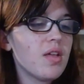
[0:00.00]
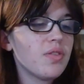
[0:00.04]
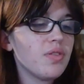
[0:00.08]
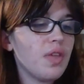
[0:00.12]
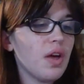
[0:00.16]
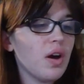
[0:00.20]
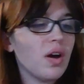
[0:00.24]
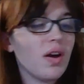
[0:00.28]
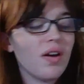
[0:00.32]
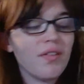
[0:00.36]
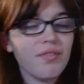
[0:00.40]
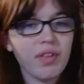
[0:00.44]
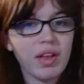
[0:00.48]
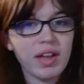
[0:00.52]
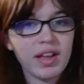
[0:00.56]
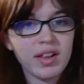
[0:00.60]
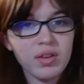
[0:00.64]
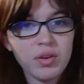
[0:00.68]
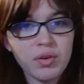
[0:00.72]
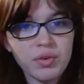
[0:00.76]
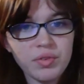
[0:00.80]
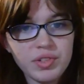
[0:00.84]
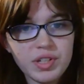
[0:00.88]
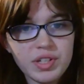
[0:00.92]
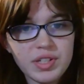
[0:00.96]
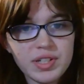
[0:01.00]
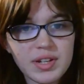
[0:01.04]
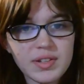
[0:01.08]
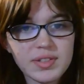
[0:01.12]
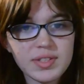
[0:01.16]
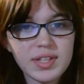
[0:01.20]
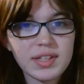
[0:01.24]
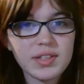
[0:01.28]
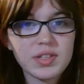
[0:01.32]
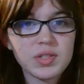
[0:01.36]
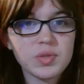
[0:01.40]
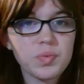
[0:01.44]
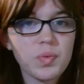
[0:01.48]
they have like little details
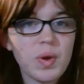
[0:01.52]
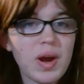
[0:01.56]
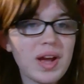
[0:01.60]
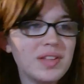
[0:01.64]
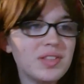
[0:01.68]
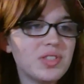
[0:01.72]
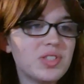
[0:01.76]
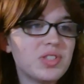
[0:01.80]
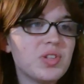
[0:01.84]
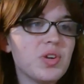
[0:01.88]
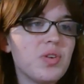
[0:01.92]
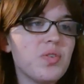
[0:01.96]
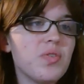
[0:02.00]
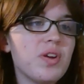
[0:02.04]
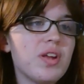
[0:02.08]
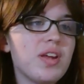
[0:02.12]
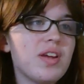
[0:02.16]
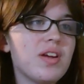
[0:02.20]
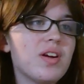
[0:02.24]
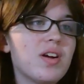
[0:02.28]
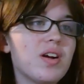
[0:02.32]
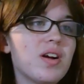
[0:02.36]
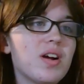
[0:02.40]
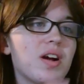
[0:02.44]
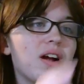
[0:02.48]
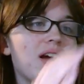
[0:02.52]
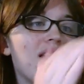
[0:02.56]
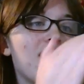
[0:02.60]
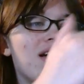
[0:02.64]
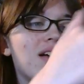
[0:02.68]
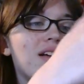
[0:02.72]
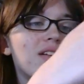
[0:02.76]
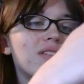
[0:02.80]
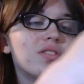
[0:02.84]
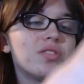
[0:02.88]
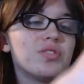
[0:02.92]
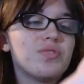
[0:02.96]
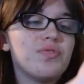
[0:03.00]
like this rhinestone here.
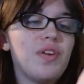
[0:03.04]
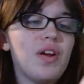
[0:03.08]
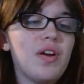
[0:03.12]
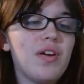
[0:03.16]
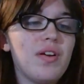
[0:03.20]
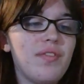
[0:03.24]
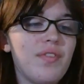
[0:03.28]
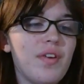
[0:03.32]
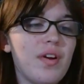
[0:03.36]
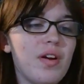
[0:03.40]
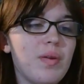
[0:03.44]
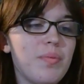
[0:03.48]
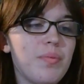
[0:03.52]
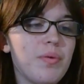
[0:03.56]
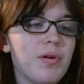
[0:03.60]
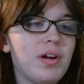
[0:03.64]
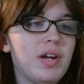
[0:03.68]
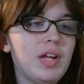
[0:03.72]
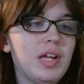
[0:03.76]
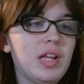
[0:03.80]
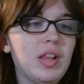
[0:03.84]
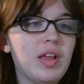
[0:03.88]
Just very, very pretty.